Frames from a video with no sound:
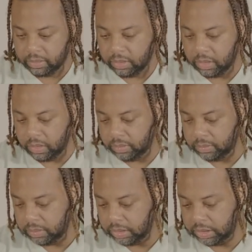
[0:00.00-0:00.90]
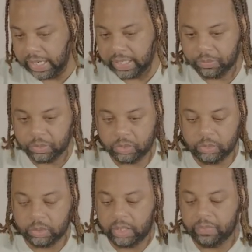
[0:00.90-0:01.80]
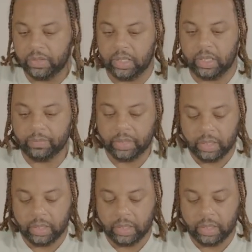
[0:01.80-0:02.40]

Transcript: You know, the jacket was cool and everything.